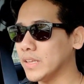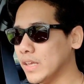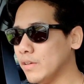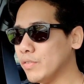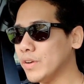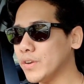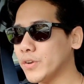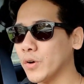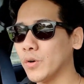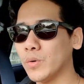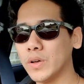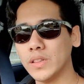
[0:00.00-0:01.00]
Even
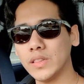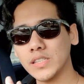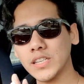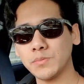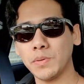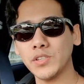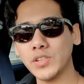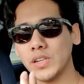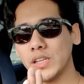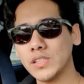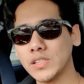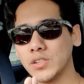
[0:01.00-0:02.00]
though the suspension
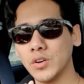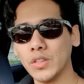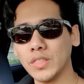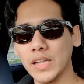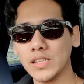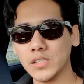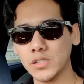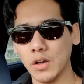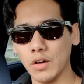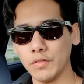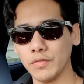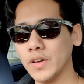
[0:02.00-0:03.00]
is not that
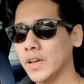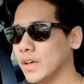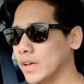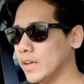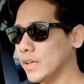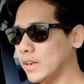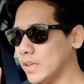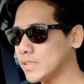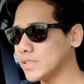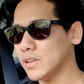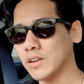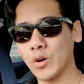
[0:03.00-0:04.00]
soft, it is
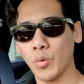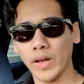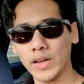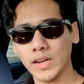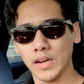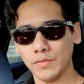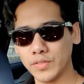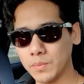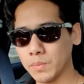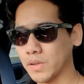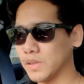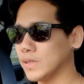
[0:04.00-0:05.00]
still quite
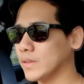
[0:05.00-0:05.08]
comfortable.